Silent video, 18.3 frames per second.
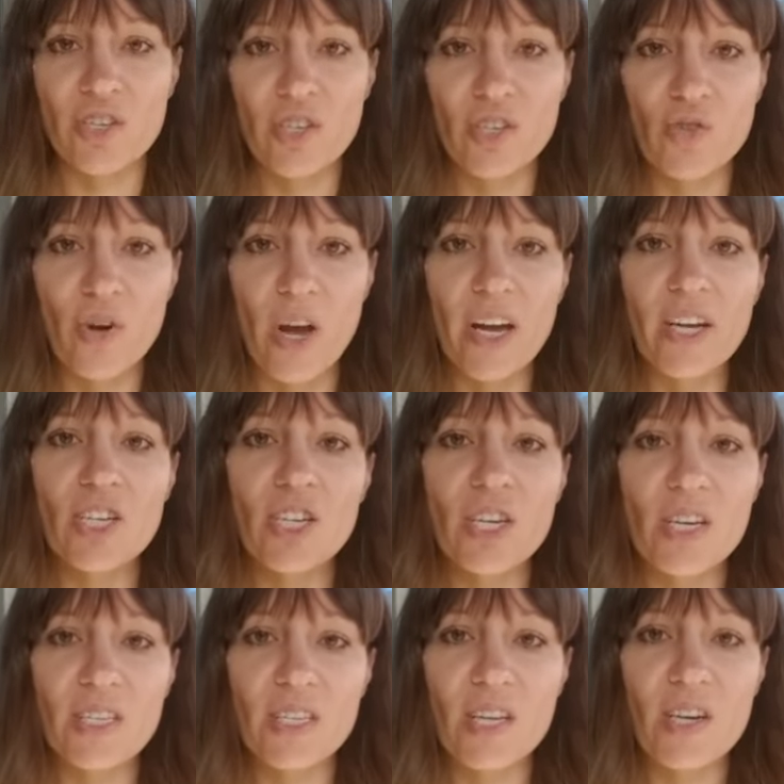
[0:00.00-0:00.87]

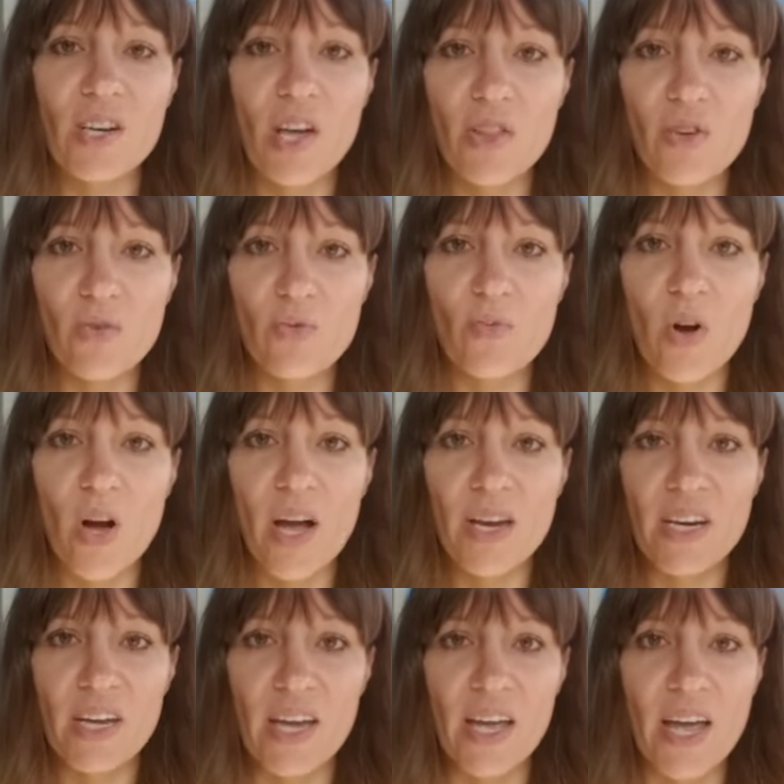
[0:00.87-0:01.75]
Distraction is another
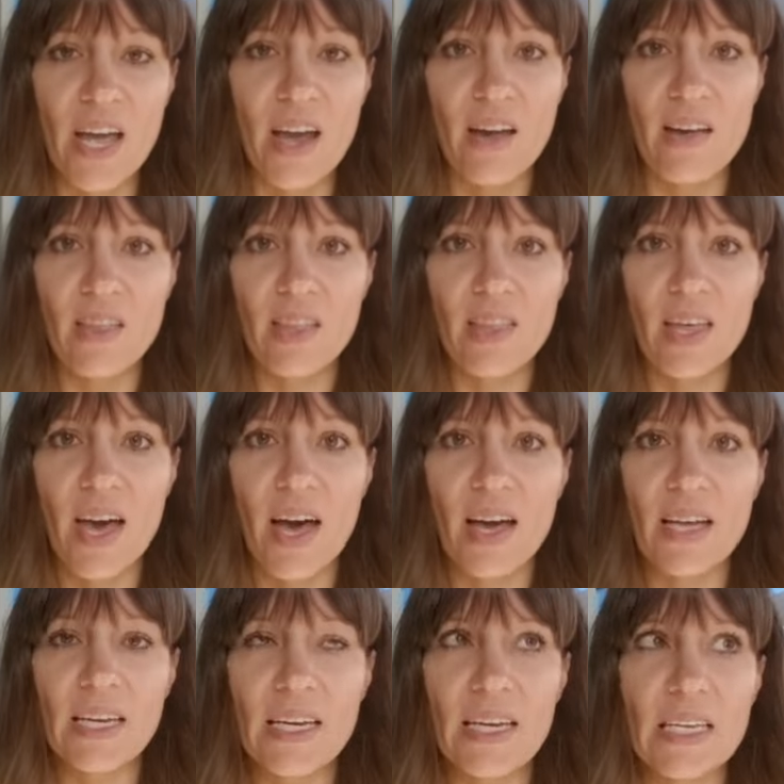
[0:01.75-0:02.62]
one
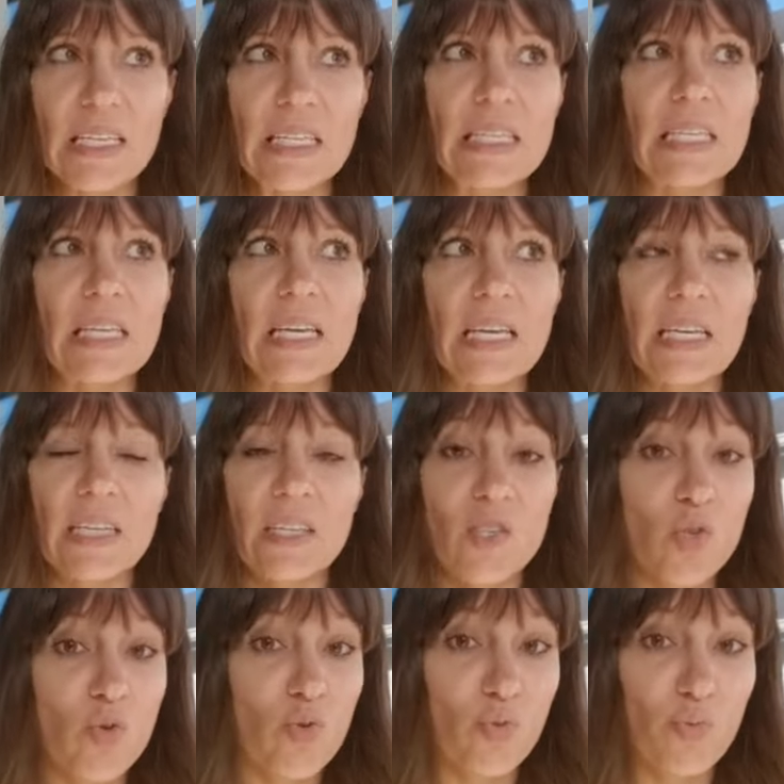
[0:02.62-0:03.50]
that is
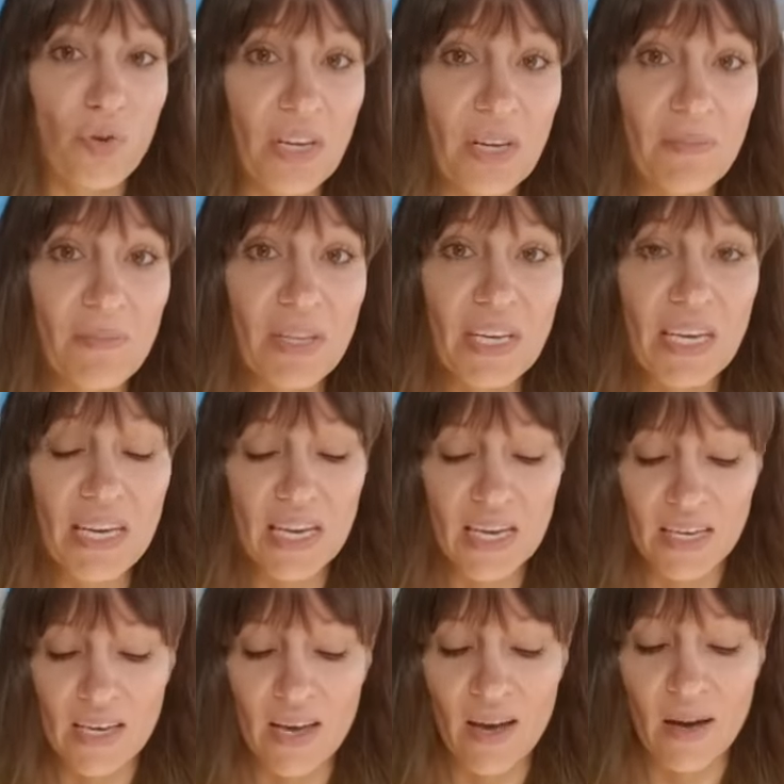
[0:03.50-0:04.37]
extremely
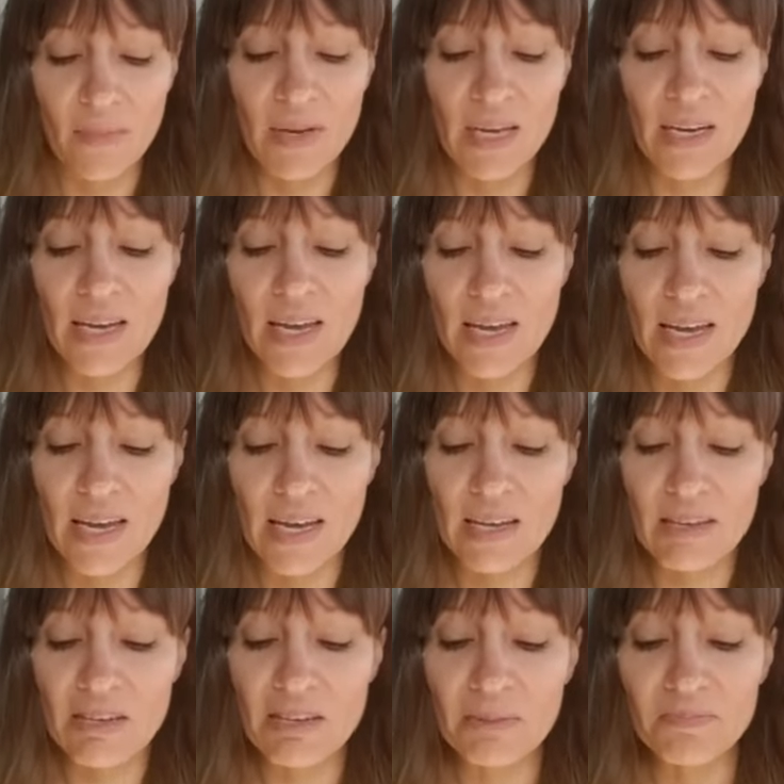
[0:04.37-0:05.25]
common,
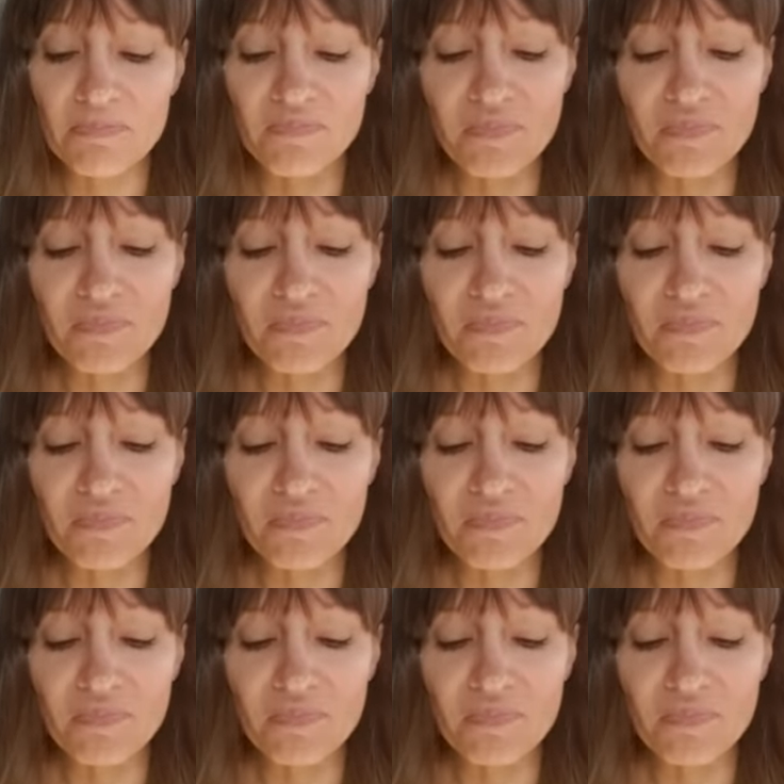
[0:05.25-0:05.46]
and